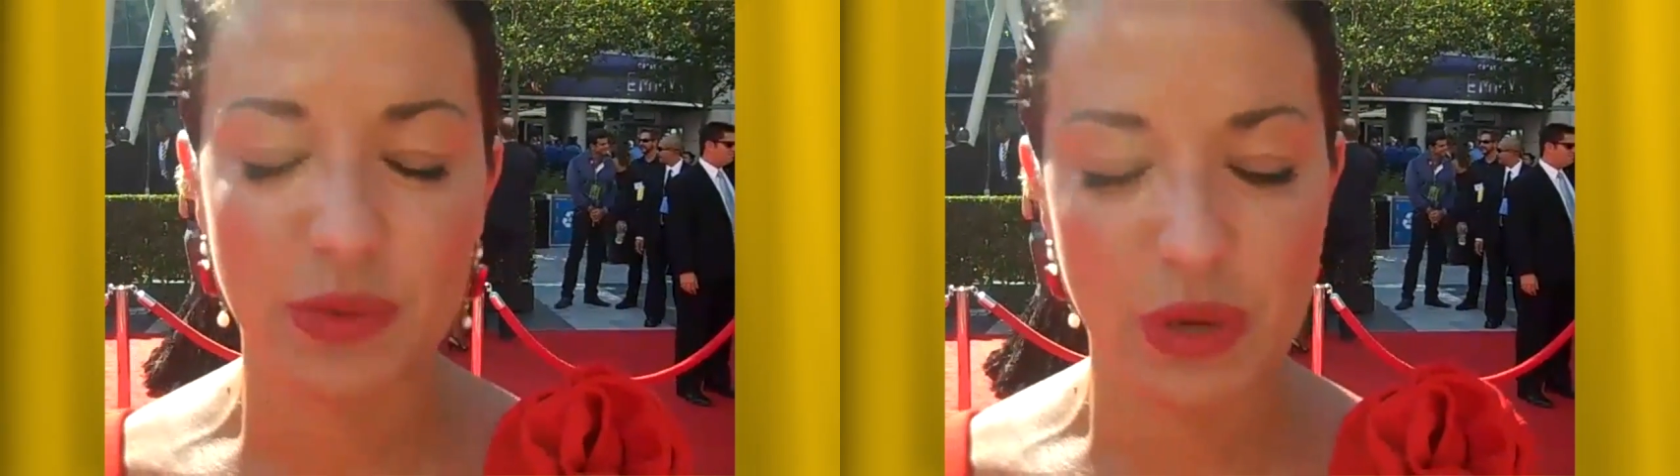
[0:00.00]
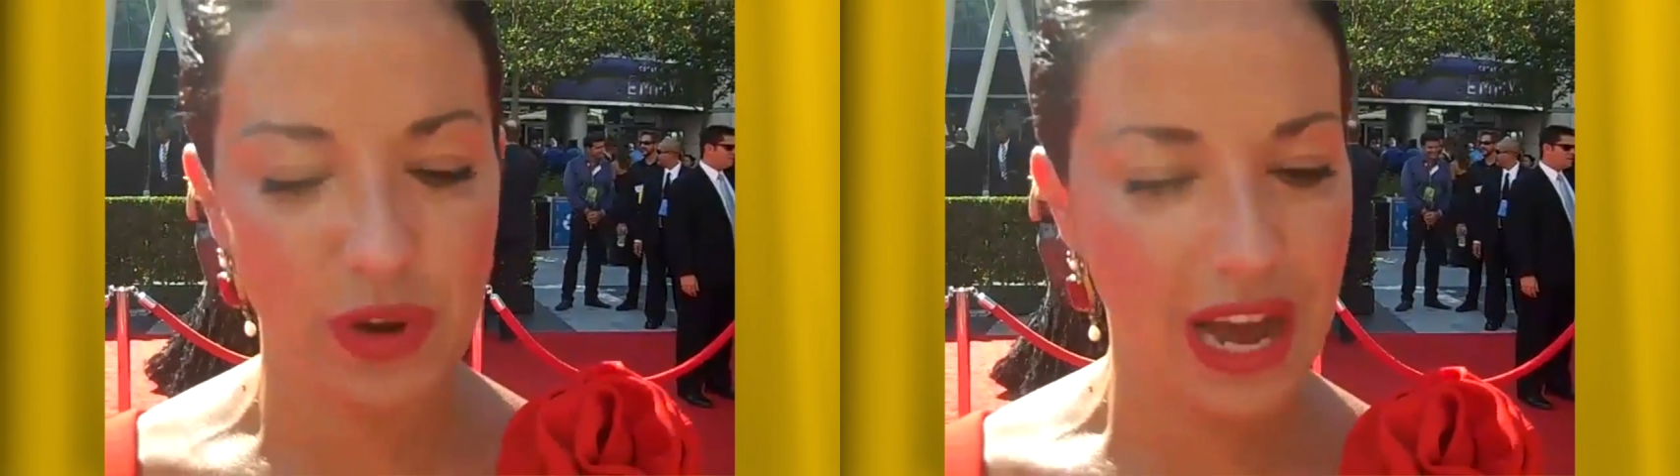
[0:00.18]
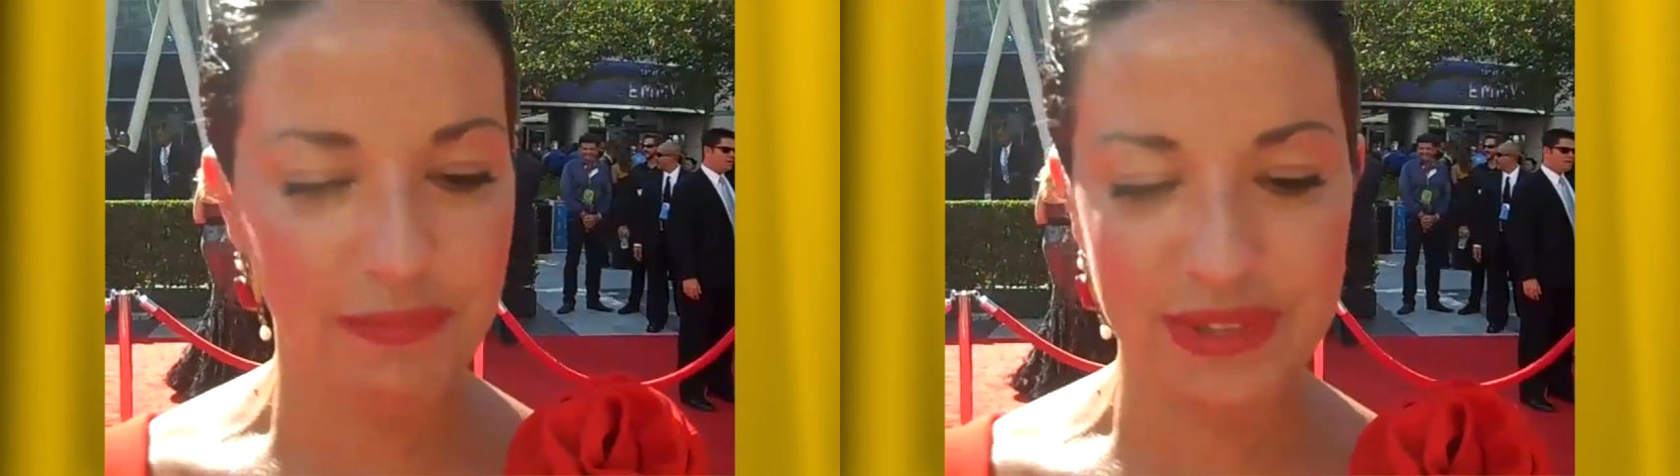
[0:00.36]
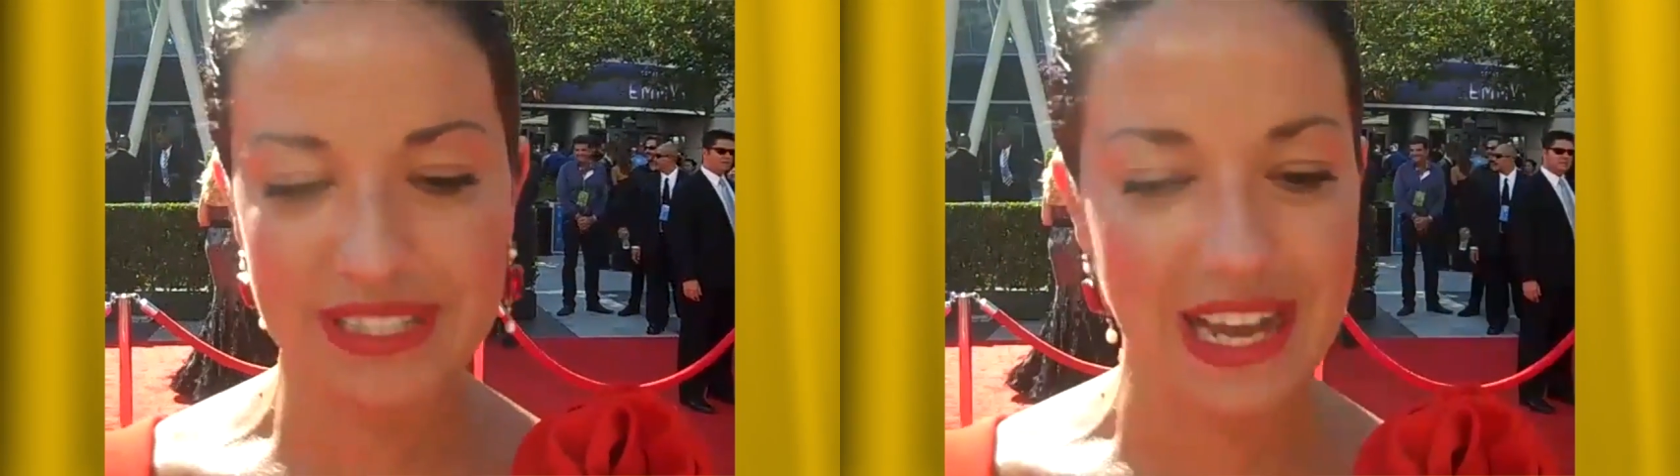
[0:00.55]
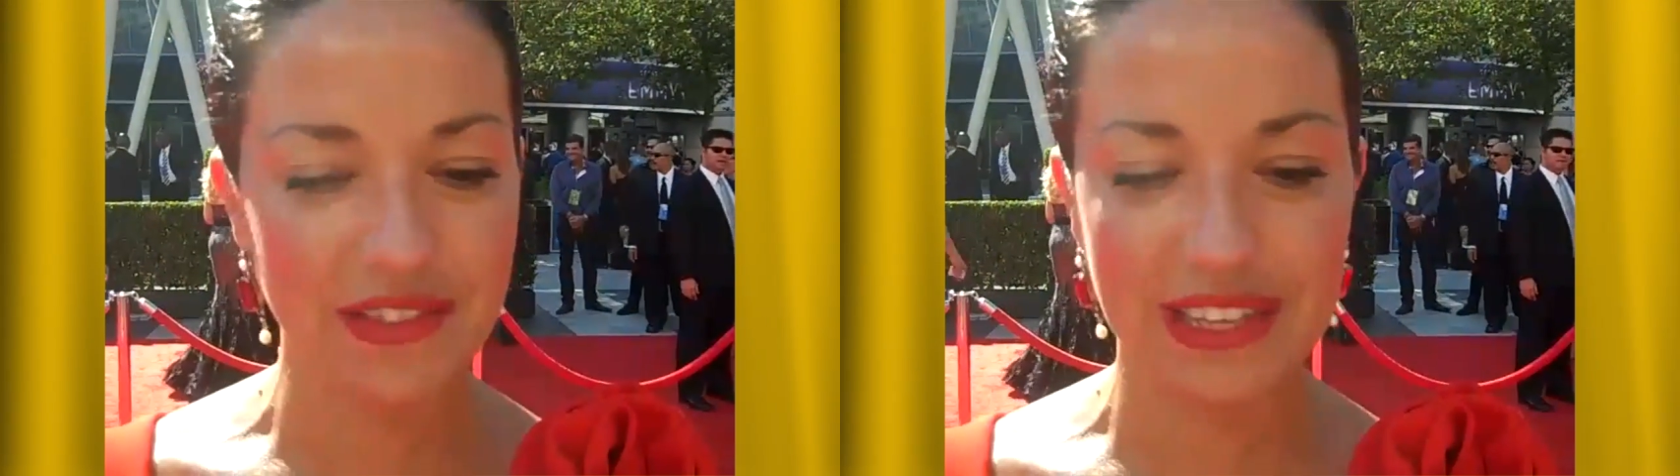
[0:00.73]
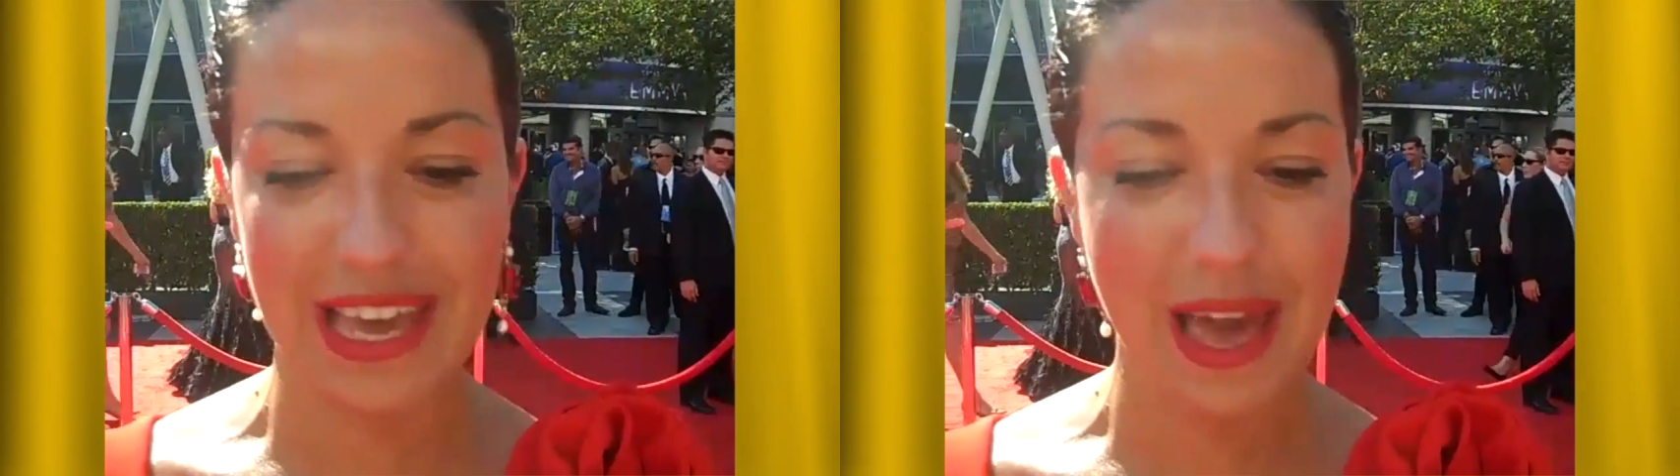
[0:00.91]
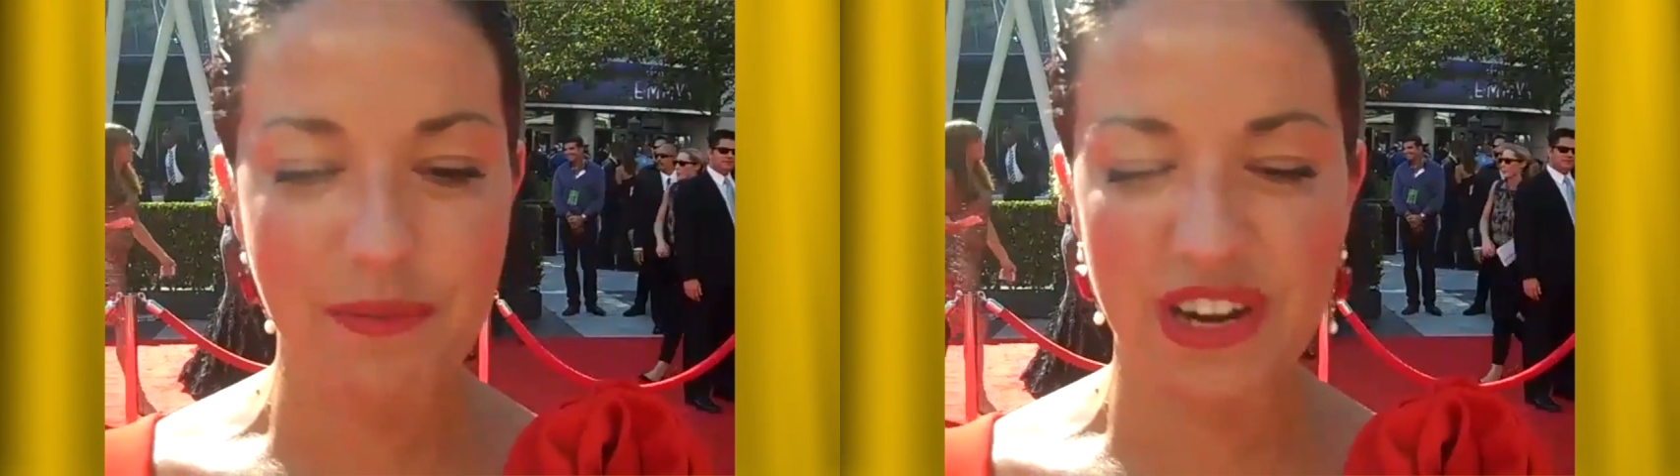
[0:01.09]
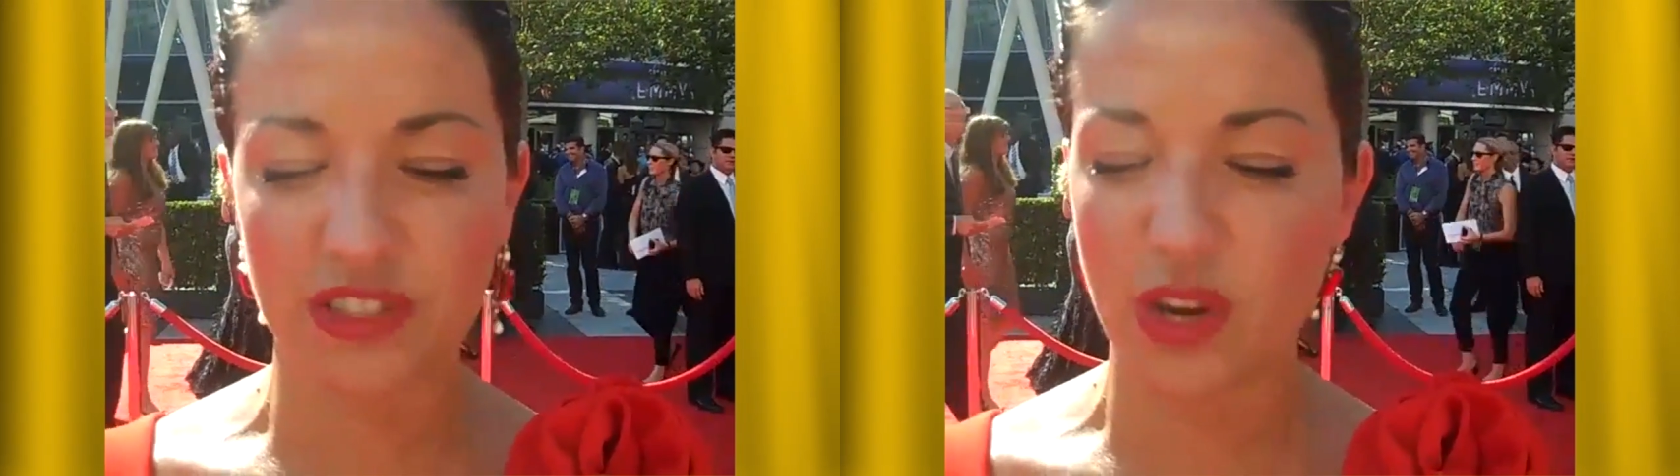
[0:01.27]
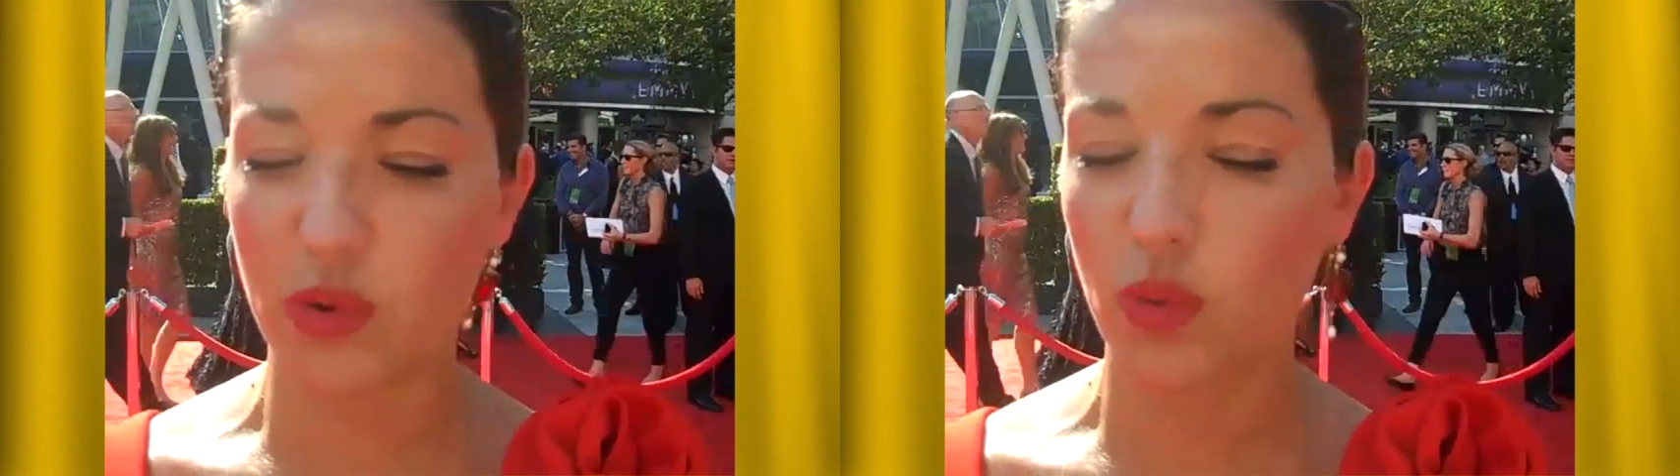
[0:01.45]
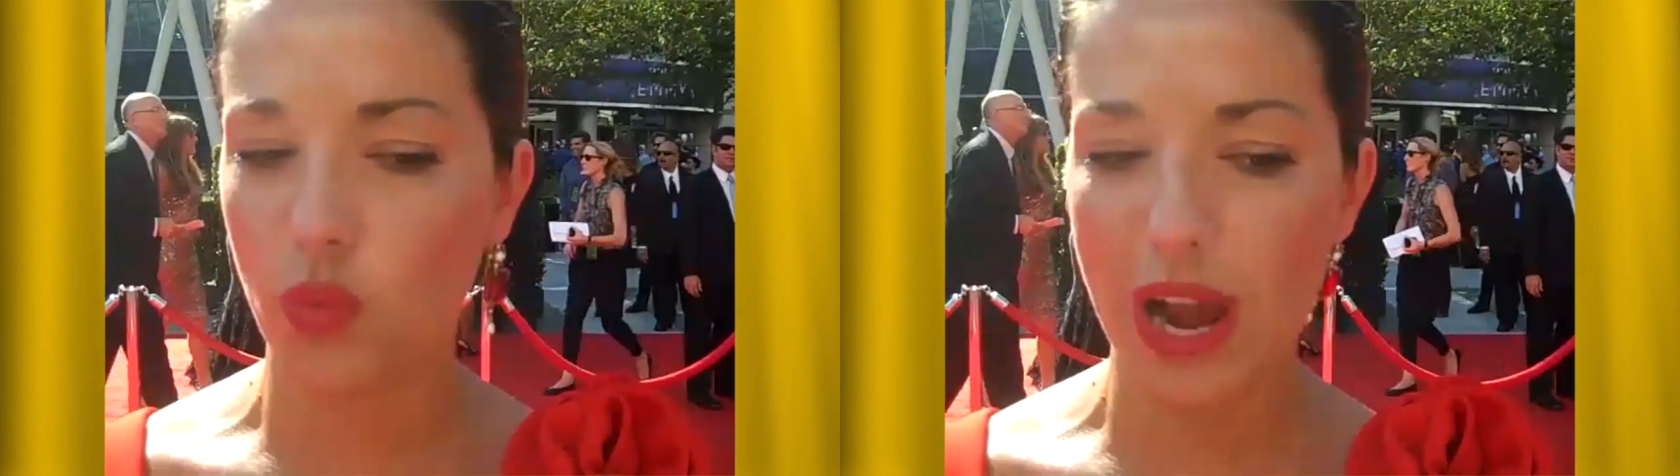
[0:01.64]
we were up and down the camera and so,